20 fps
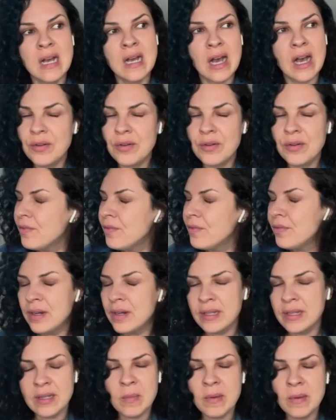out of
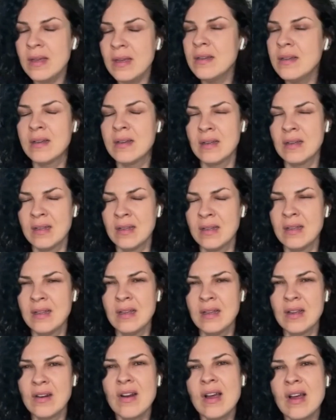really big
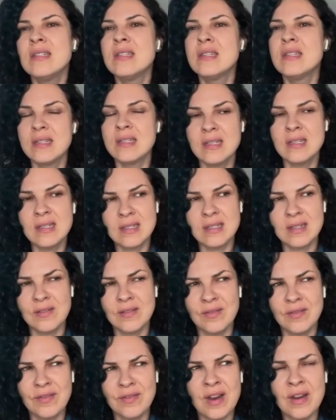crises
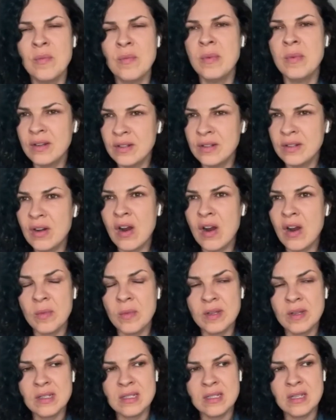and very big
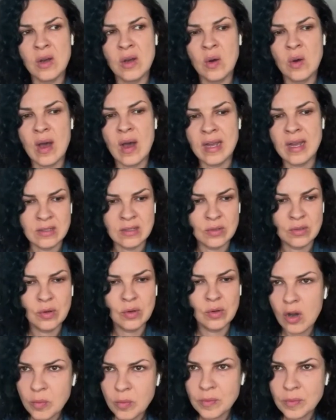trauma. So I do
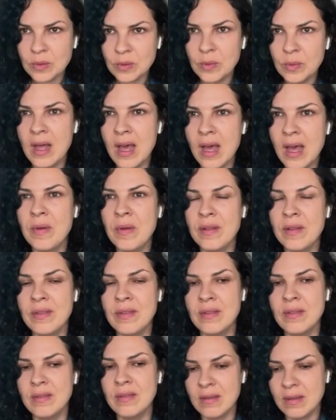hope it will
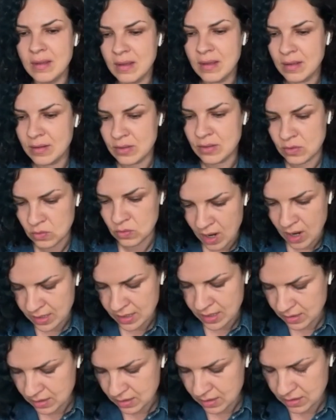happen to
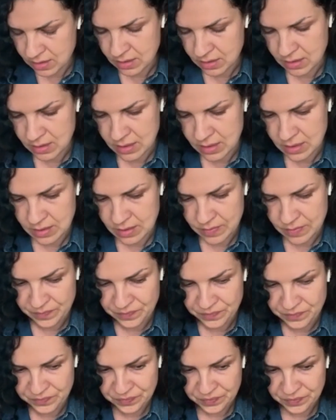us
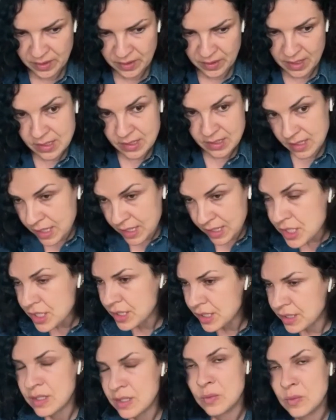as a
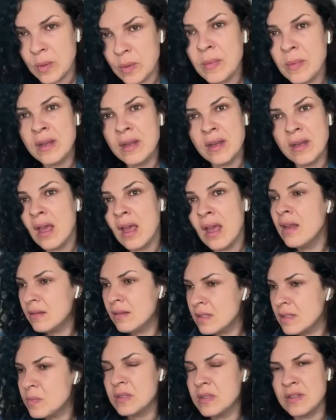nation, as women,
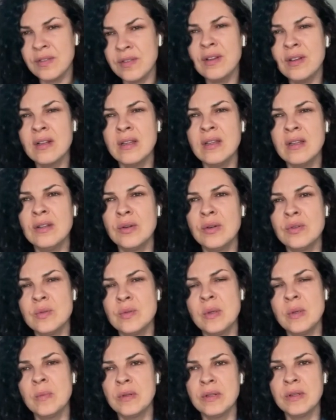and specifically those
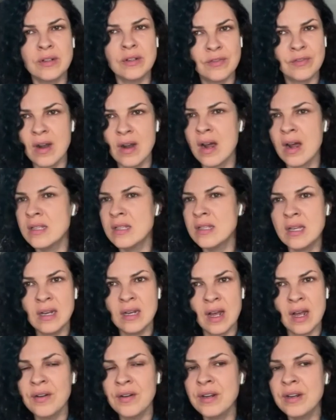people in Kfar Aza
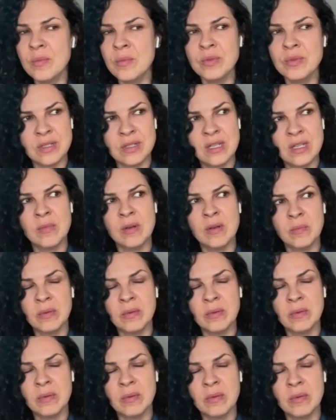and other kibbutzim
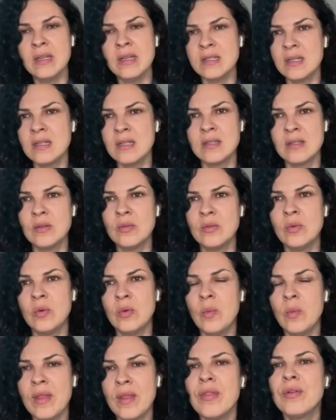places
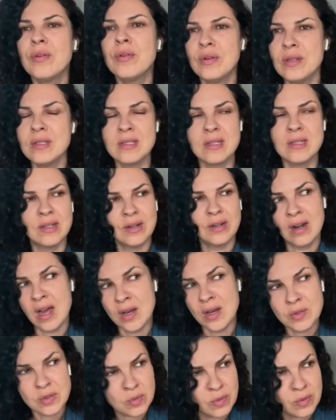who went through this, and their
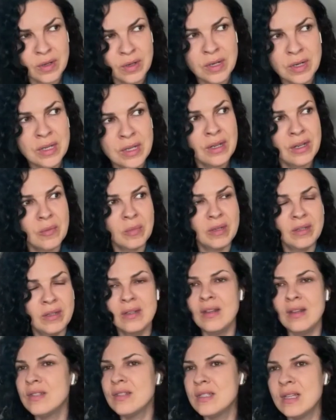house were completely
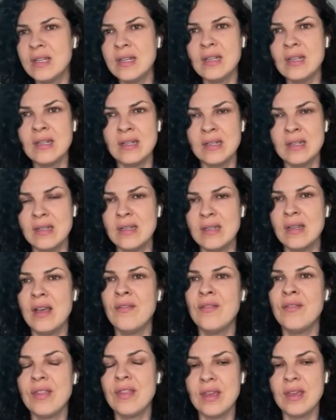devastated and
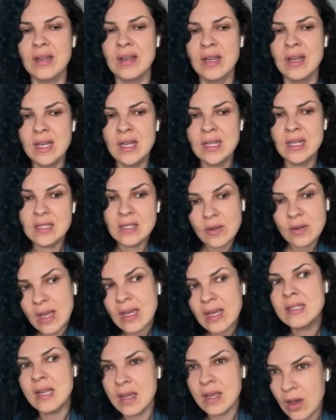everything. So
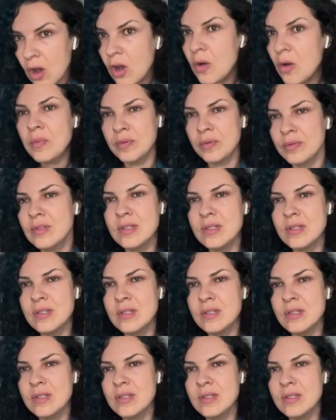yes, I hope the
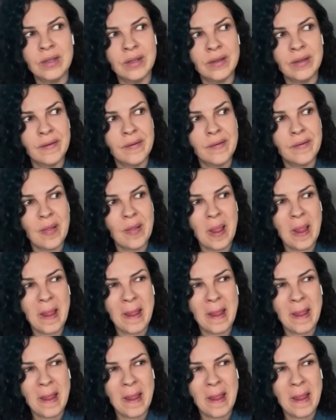sun will